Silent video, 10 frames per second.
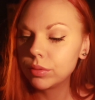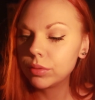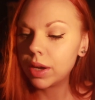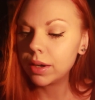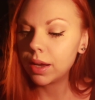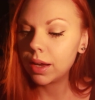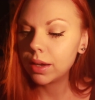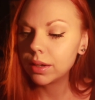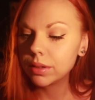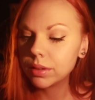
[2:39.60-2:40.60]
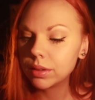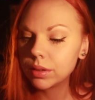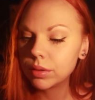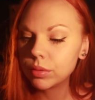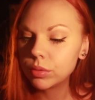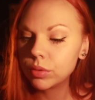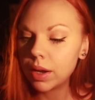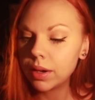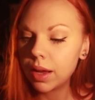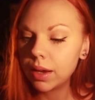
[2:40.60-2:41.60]
Rana.
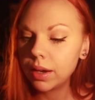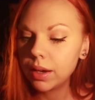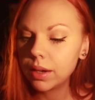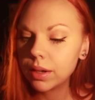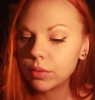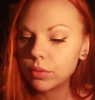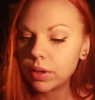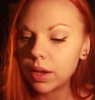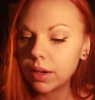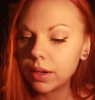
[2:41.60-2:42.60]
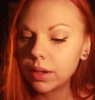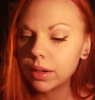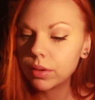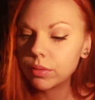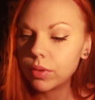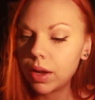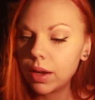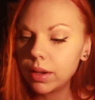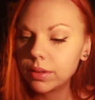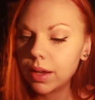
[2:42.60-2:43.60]
Ranae. Ranae.
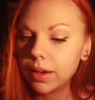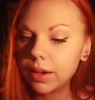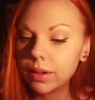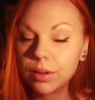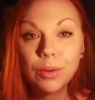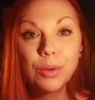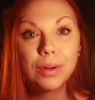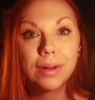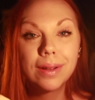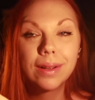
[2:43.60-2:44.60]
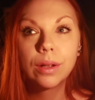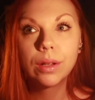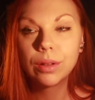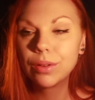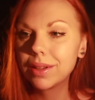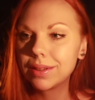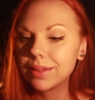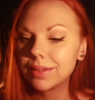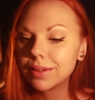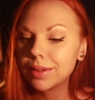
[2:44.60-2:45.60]
Ranae. Oh, look at
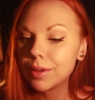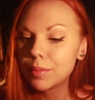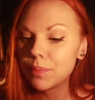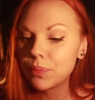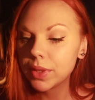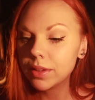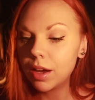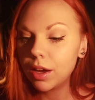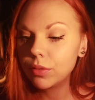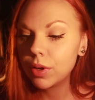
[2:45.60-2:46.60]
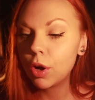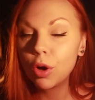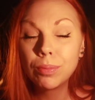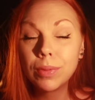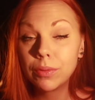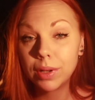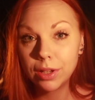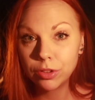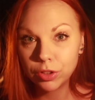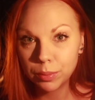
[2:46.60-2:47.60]
this. Love, hope and
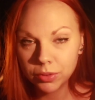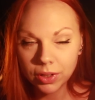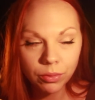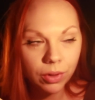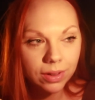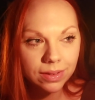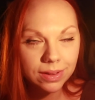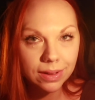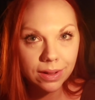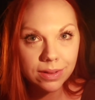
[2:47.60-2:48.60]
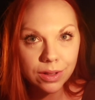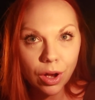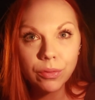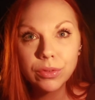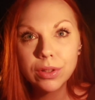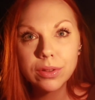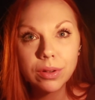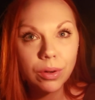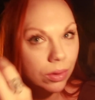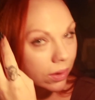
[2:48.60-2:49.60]
relationships. And what is the energy of this whole